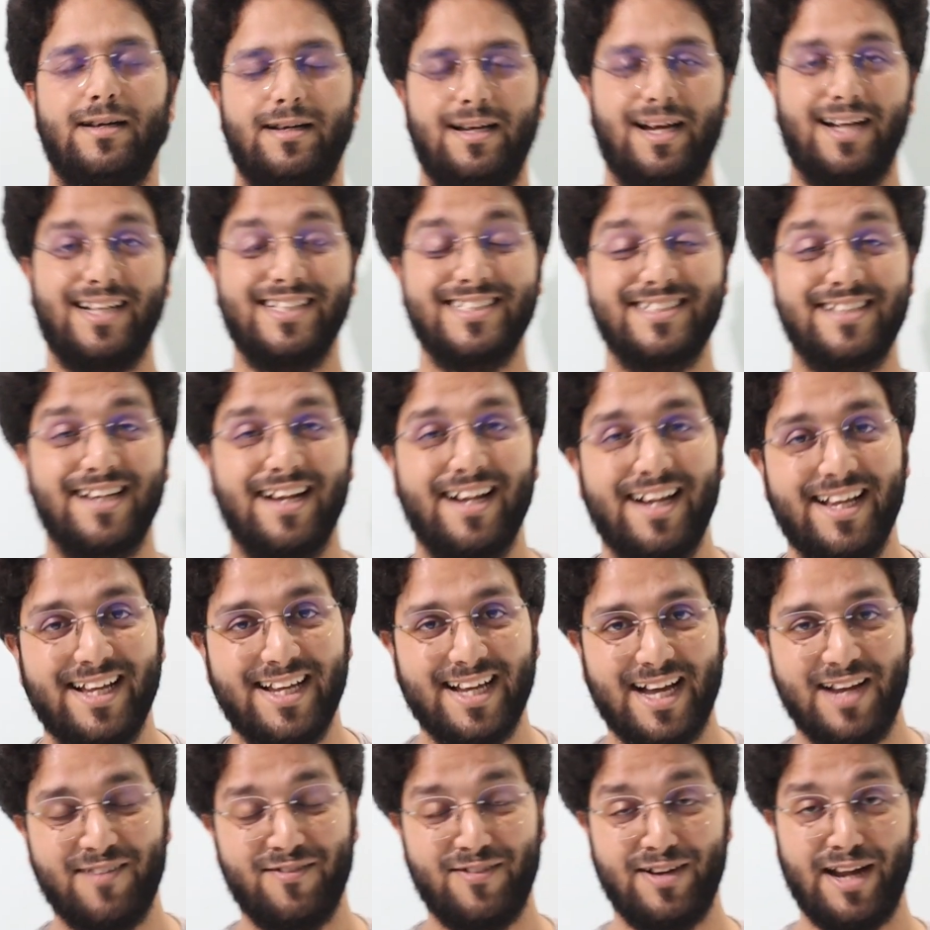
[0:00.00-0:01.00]

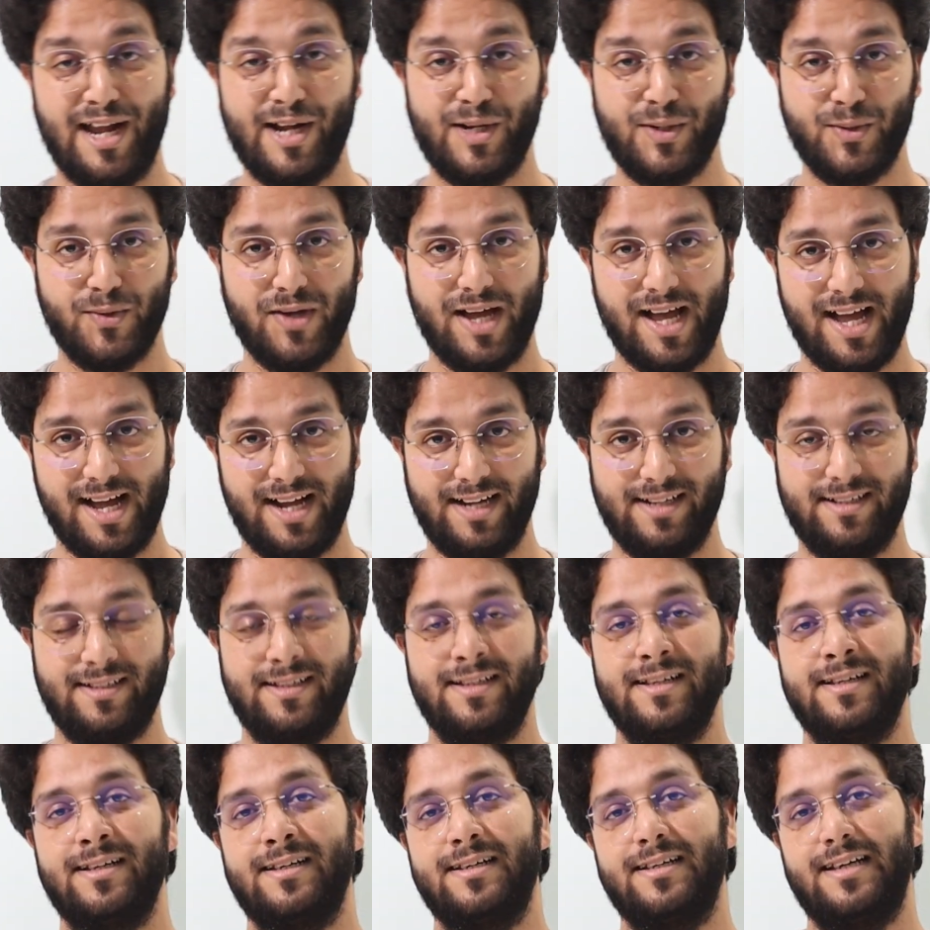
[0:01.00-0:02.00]
Additionally, I would like to
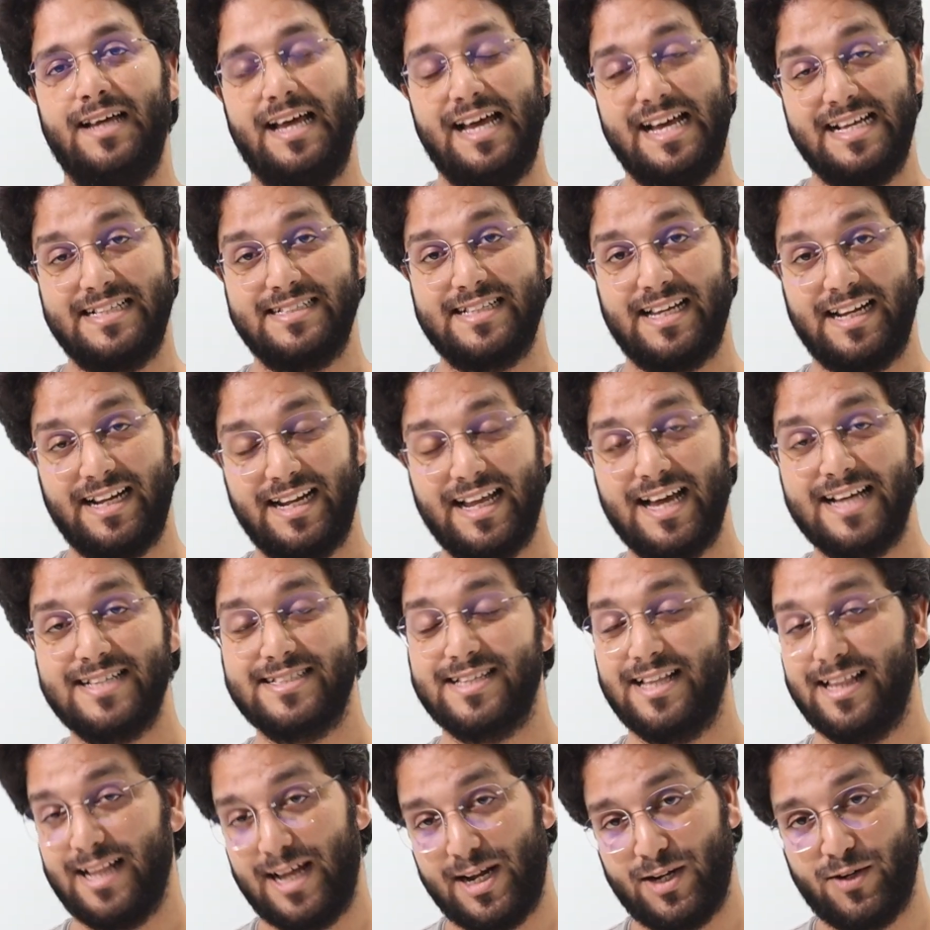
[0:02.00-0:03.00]
add, as India
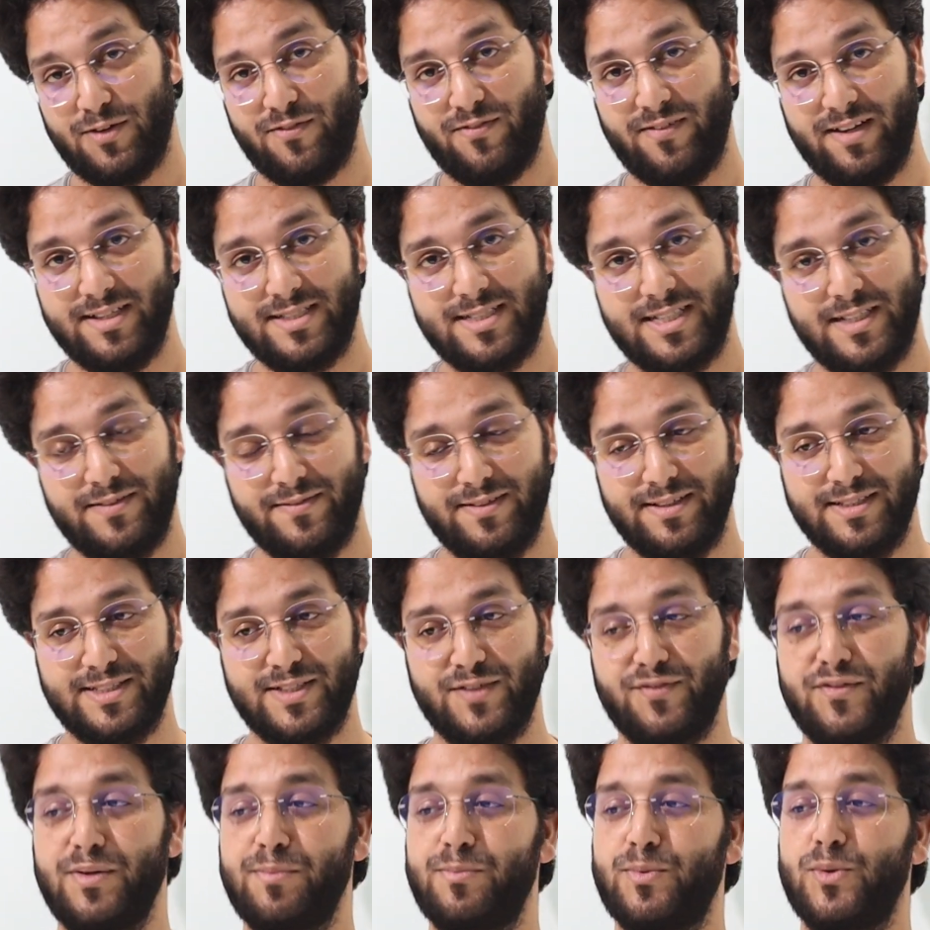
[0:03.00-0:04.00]
is a land of
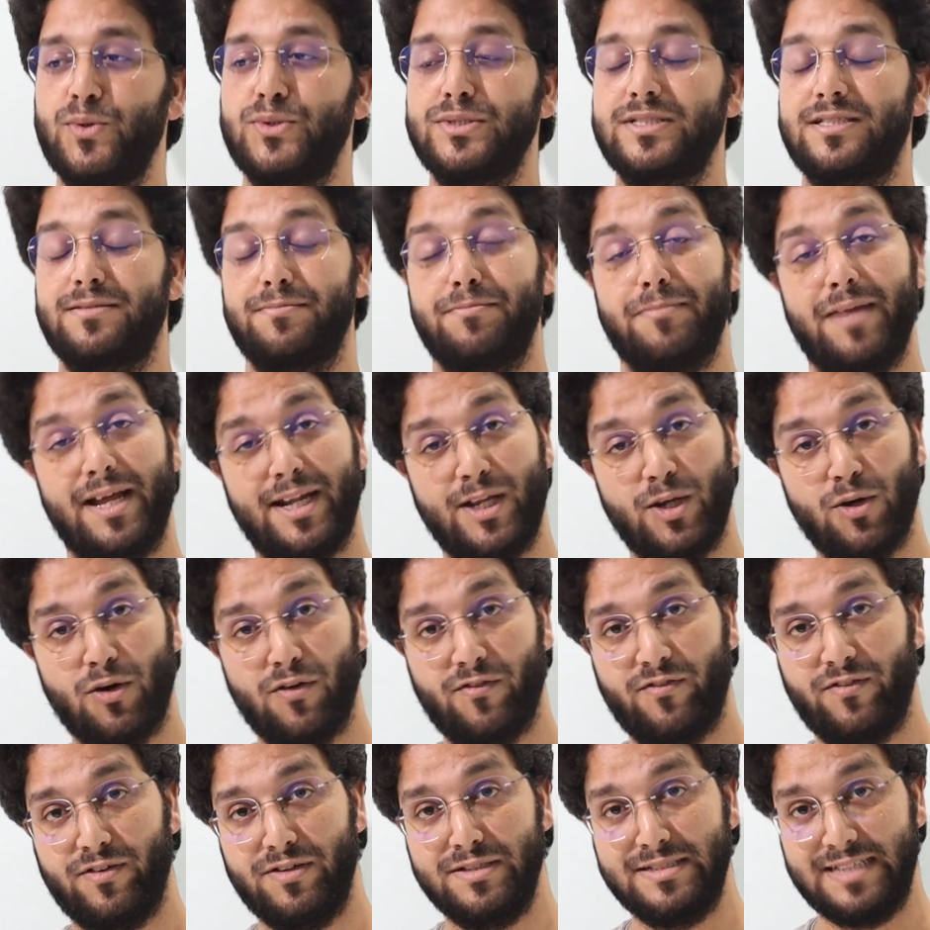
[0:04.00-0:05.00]
festivals, we post many
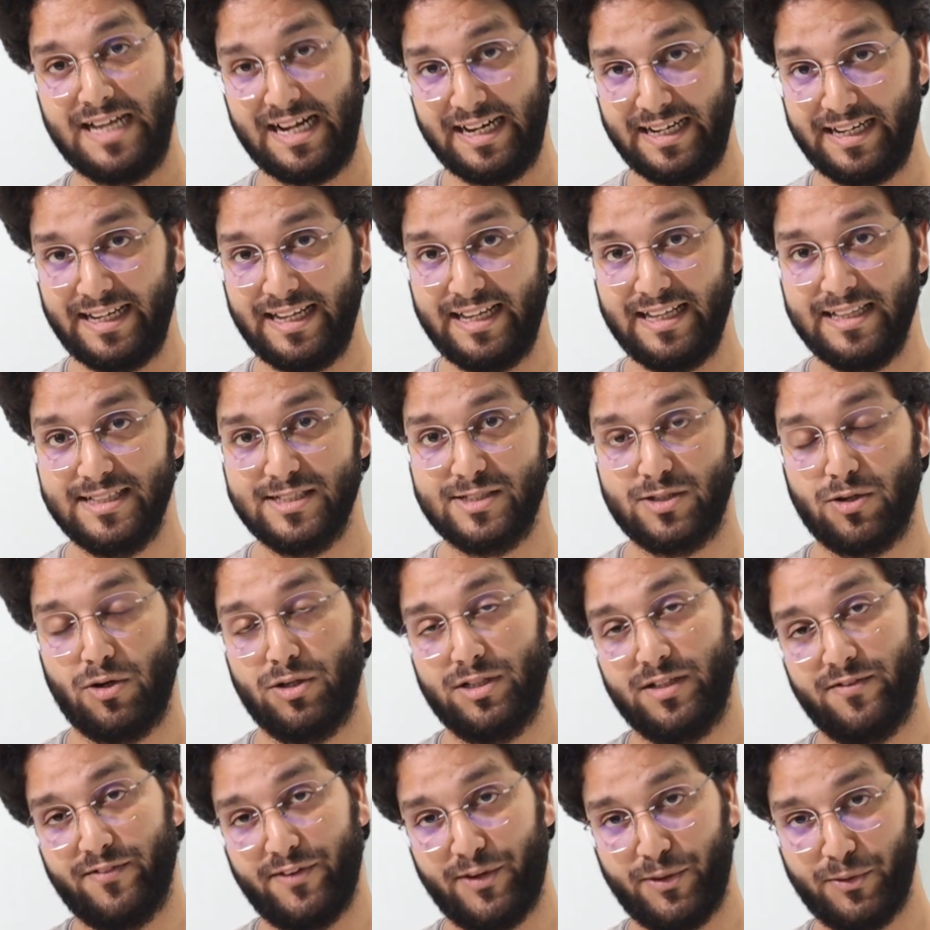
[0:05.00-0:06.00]
offers and deals
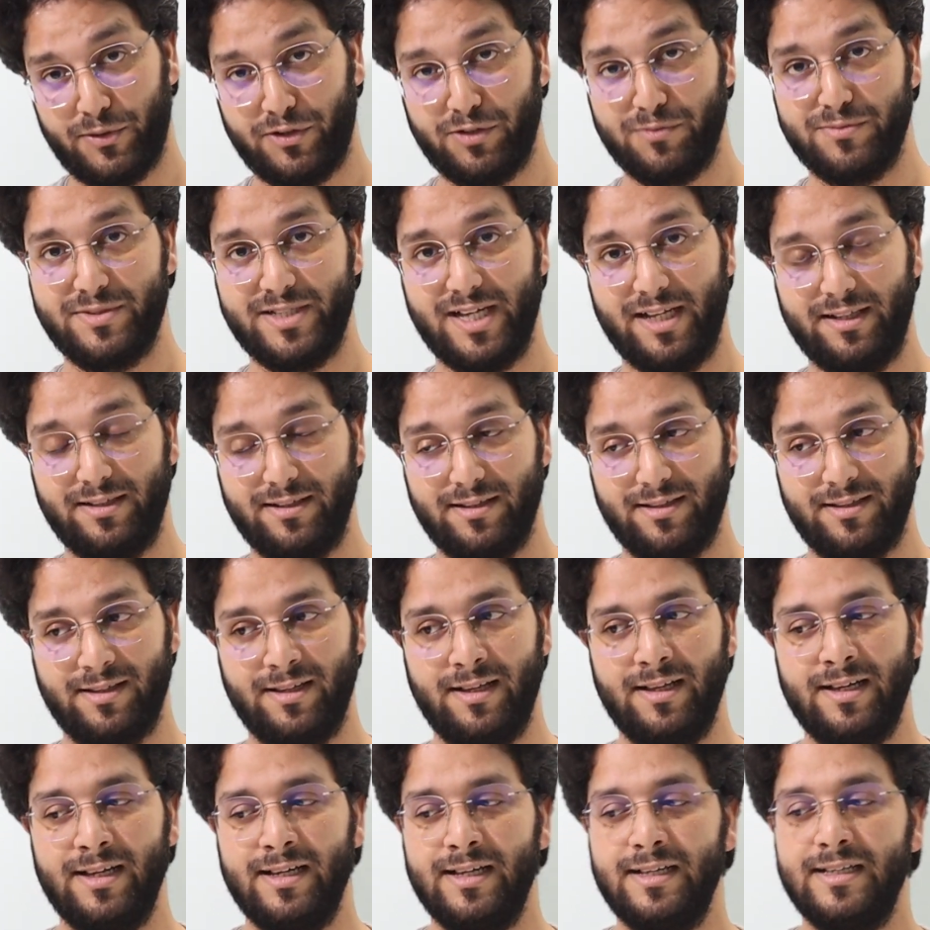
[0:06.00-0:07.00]
on our YouTube channel,
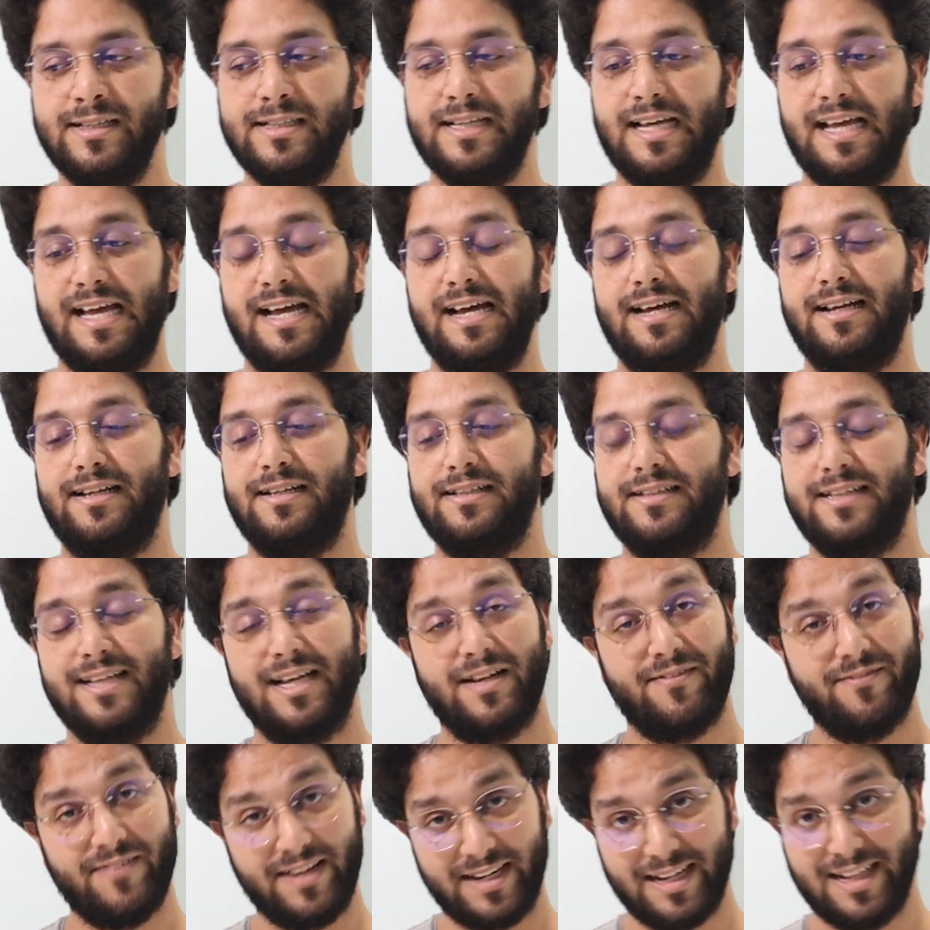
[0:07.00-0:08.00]
and they
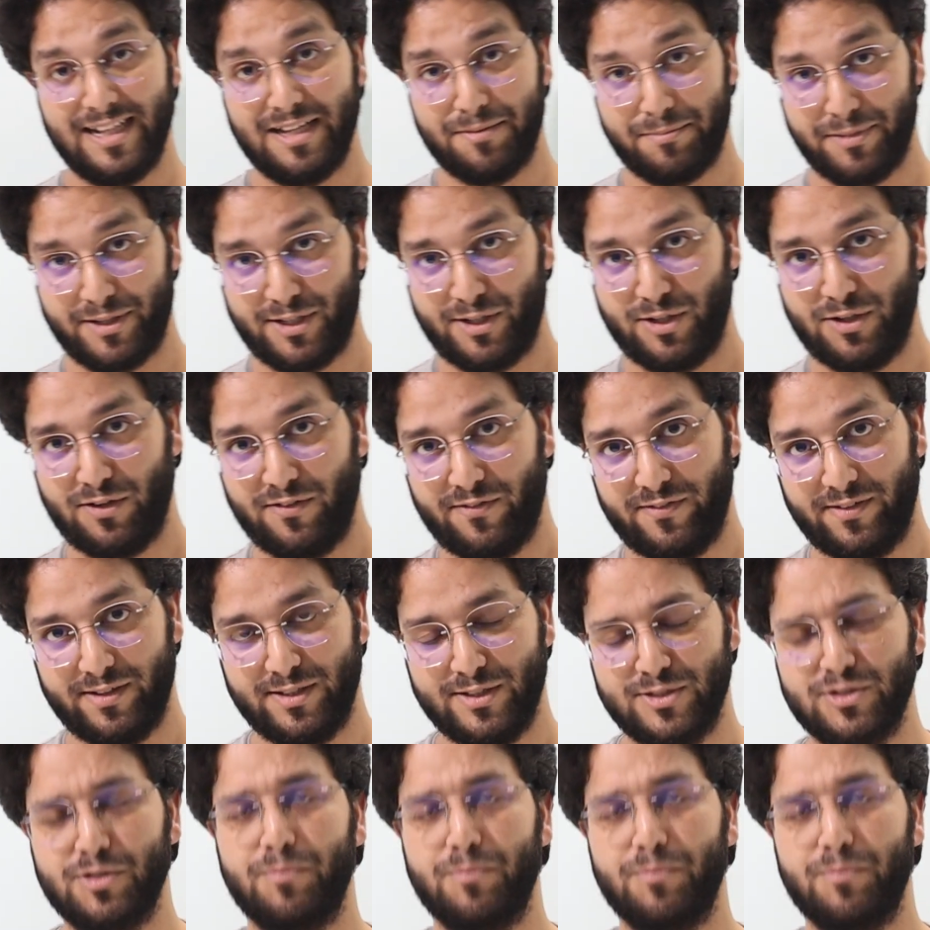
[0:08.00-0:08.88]
are very limited offers.